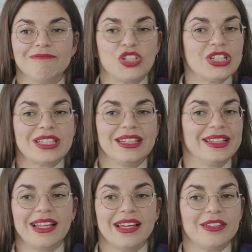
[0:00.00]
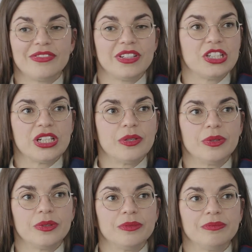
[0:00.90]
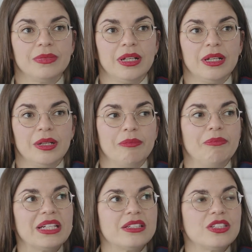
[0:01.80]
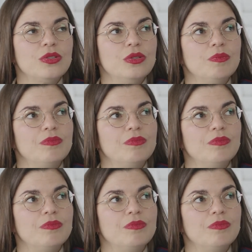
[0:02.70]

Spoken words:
just in life in general, mm-hmm. because you,